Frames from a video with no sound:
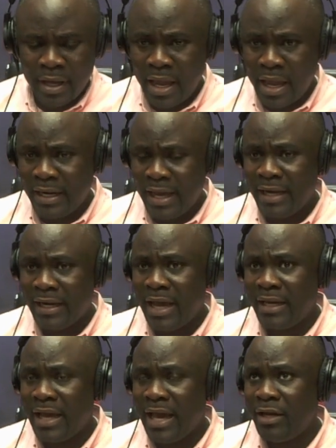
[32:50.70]

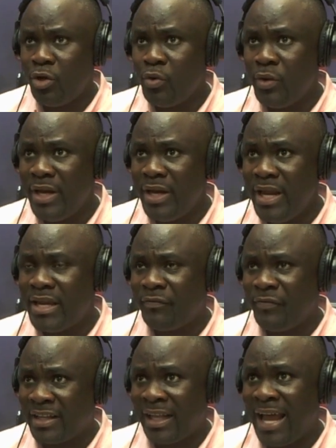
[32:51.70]
And you need
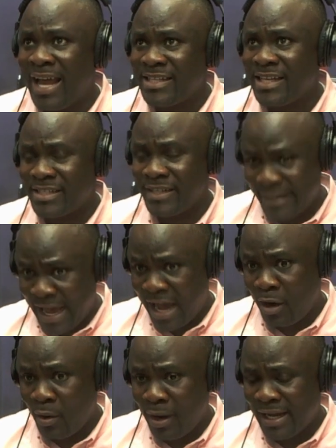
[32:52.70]
fertilizers
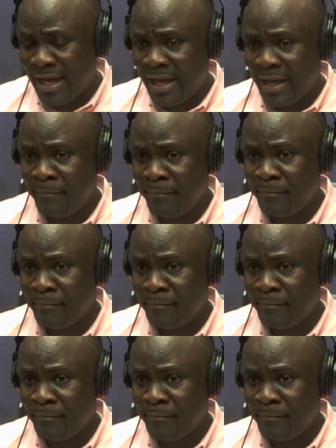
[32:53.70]
now, Anna.